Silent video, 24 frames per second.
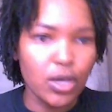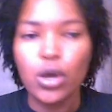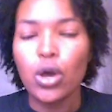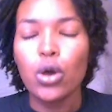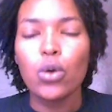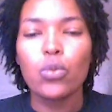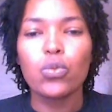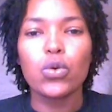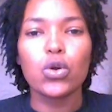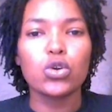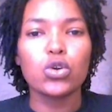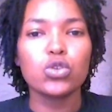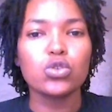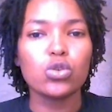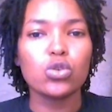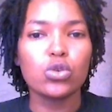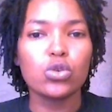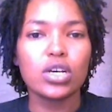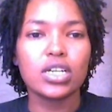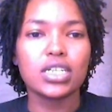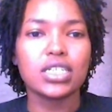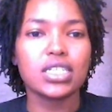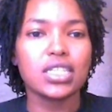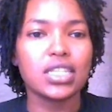We're going to look
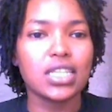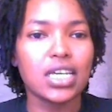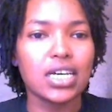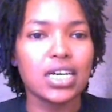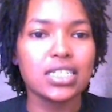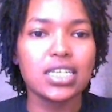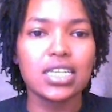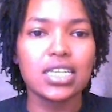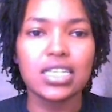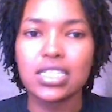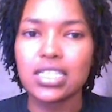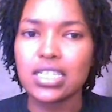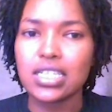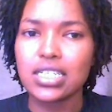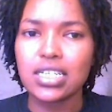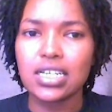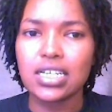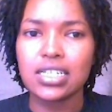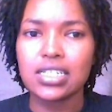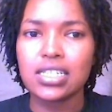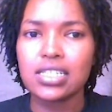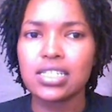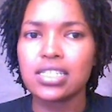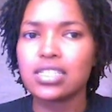at that in
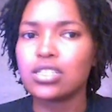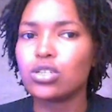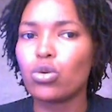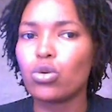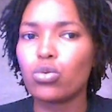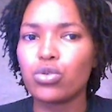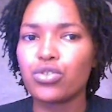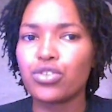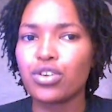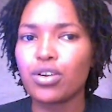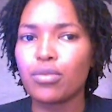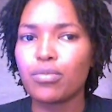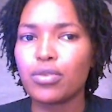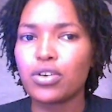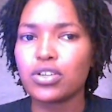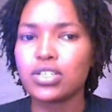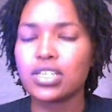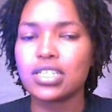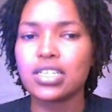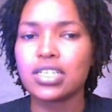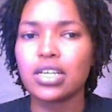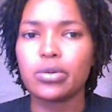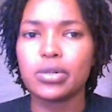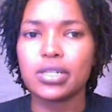details. Don't worry about it.
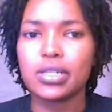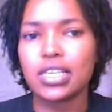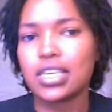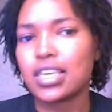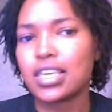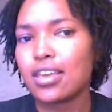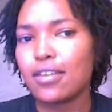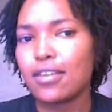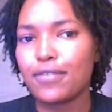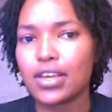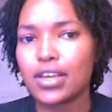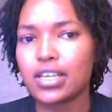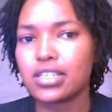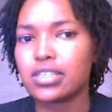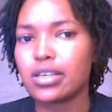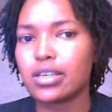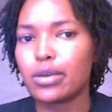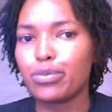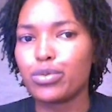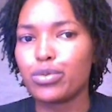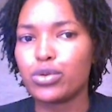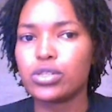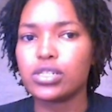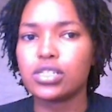I will give
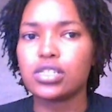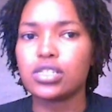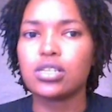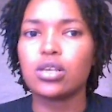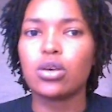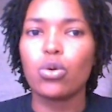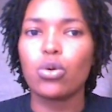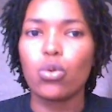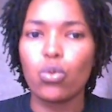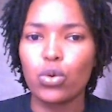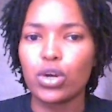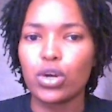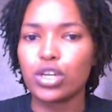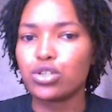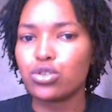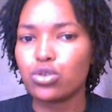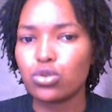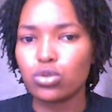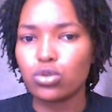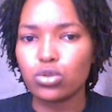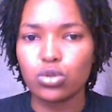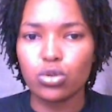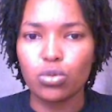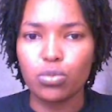examples where true
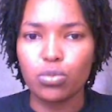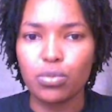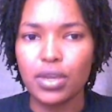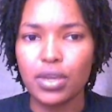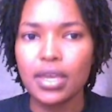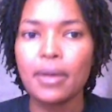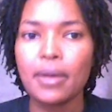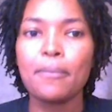to be.